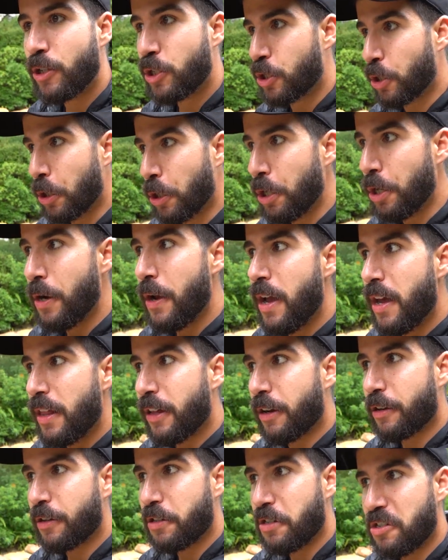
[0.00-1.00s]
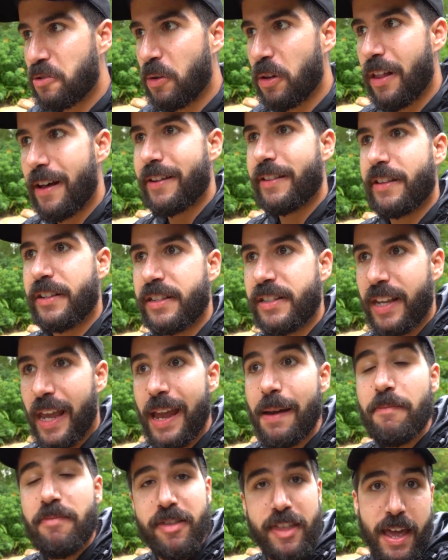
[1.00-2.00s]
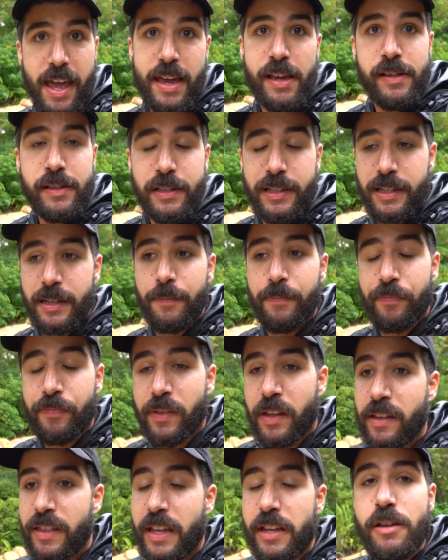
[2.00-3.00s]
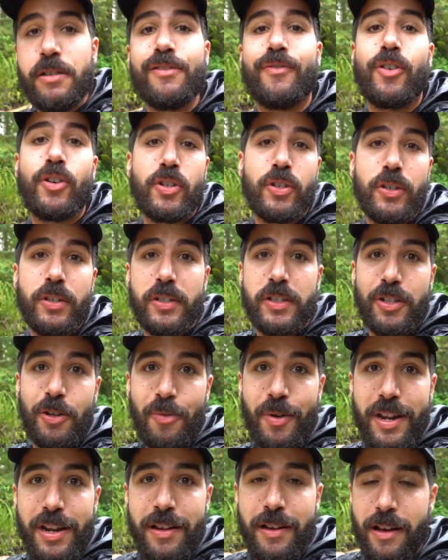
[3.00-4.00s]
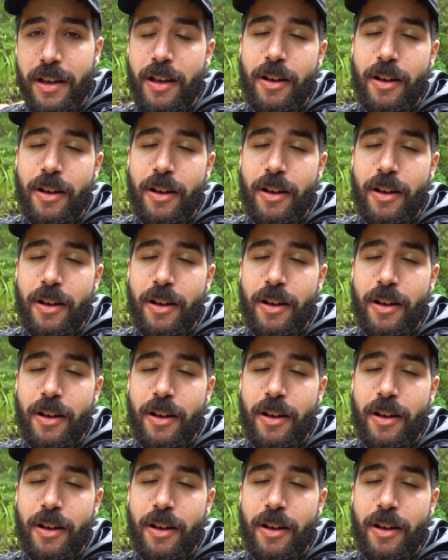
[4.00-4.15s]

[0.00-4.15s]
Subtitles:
Sure, they're going to do a lot of the same things that Universal is doing